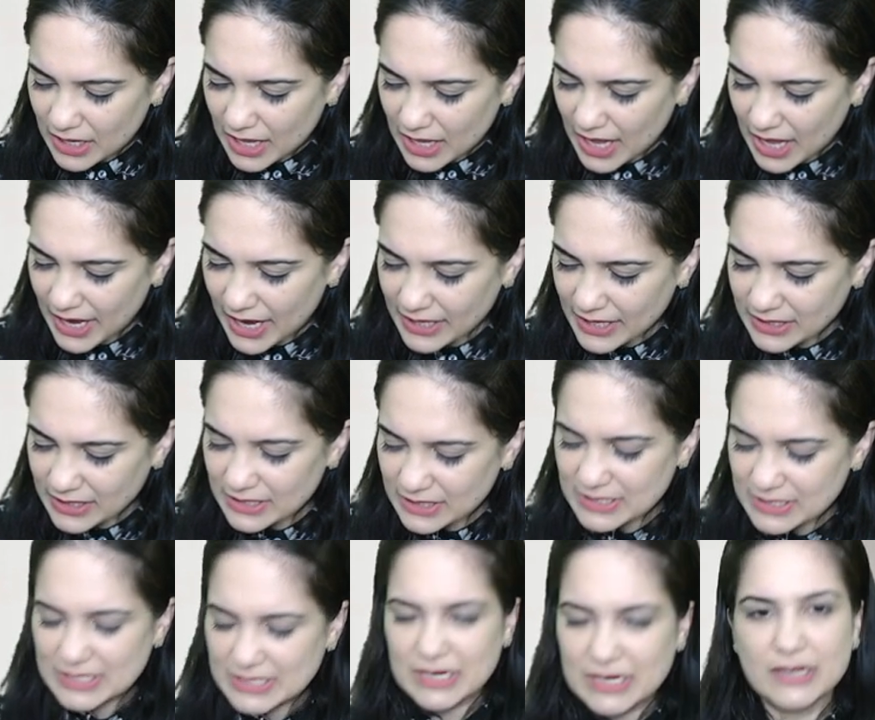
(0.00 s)
and
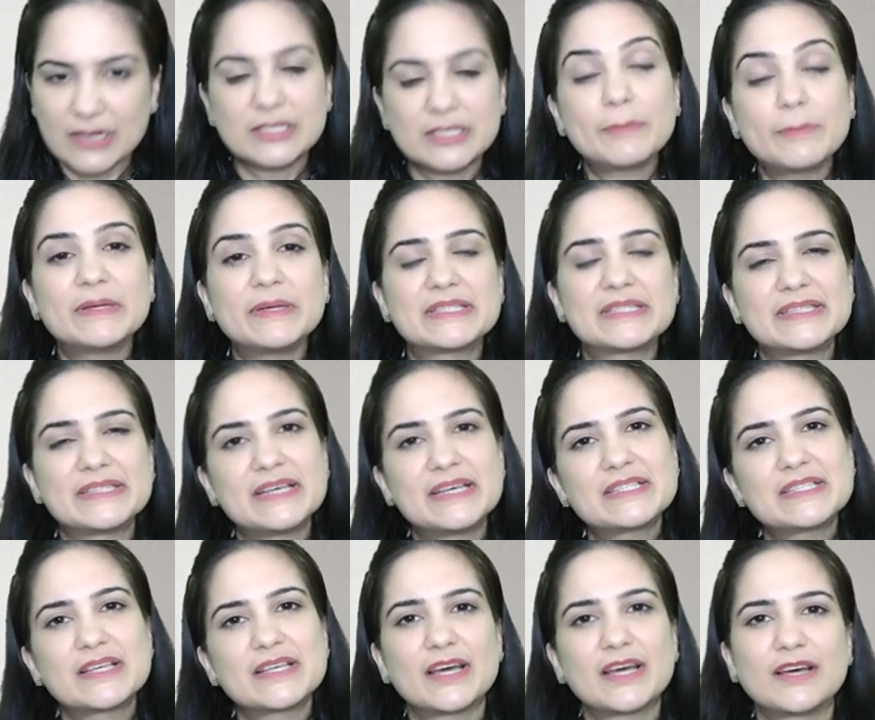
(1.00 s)
start the
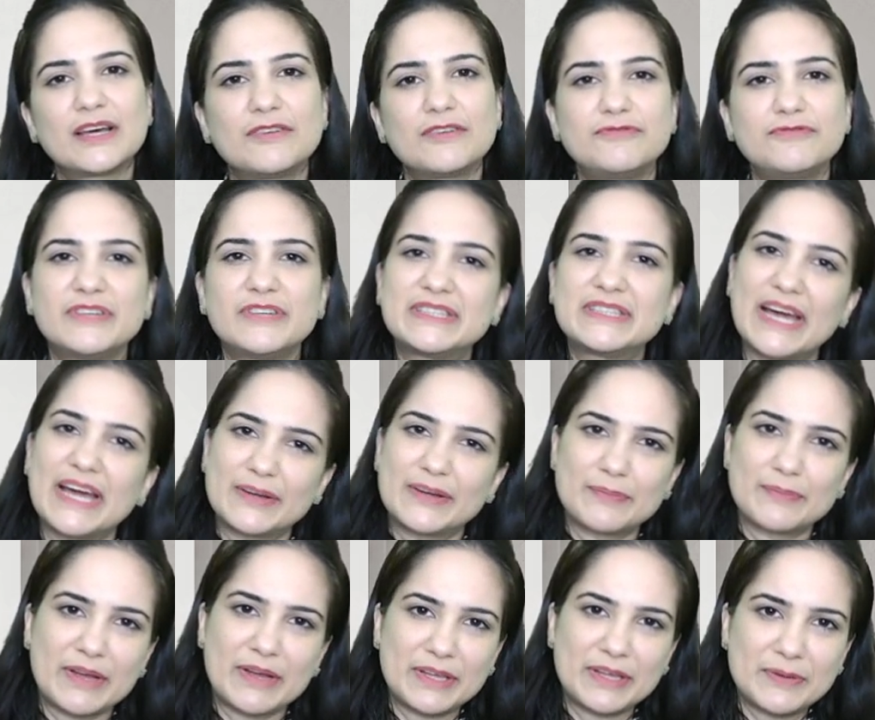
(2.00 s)
business with that
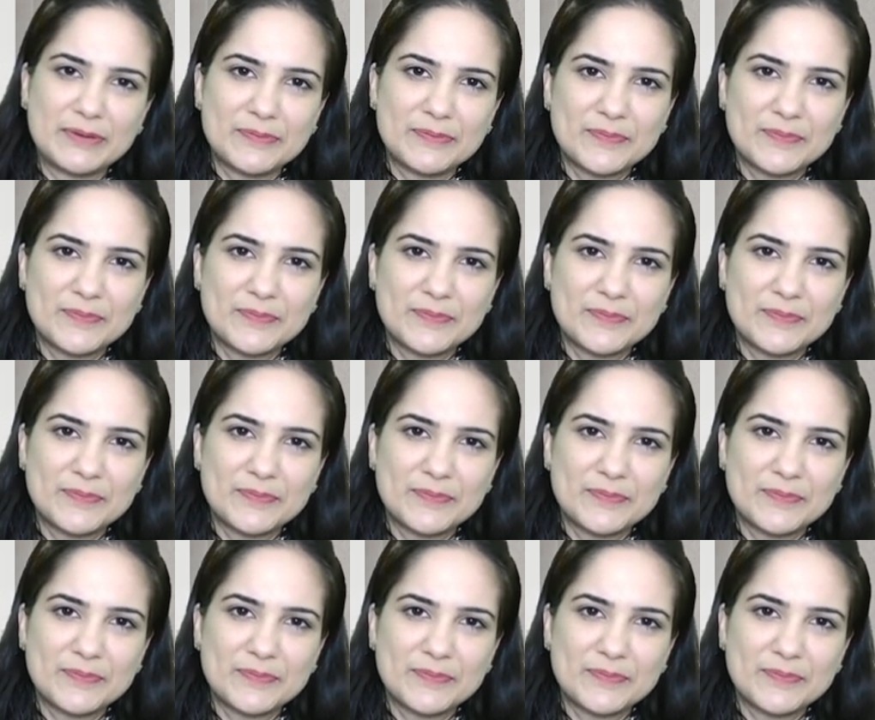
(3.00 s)
money